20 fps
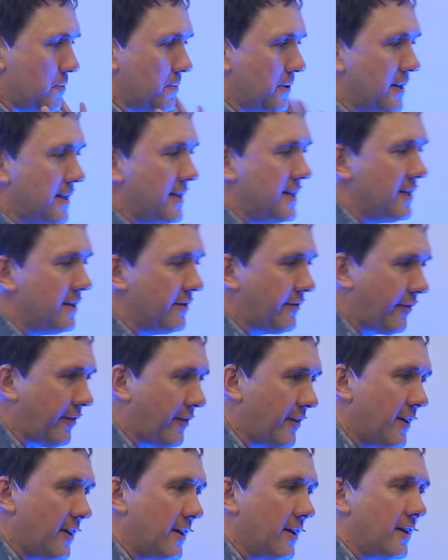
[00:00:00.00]

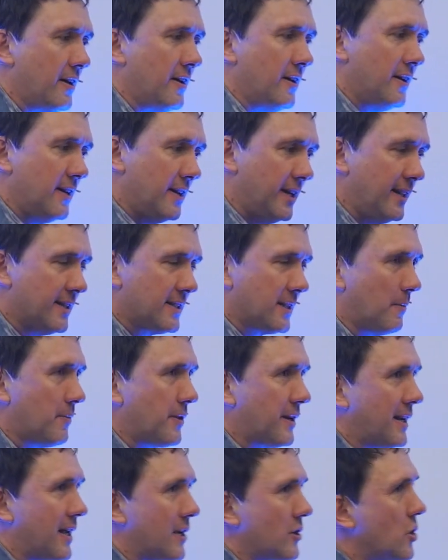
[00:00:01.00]
believe in
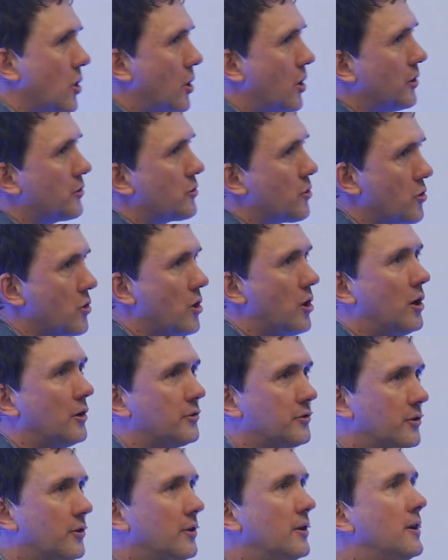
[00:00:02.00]
something like God or not,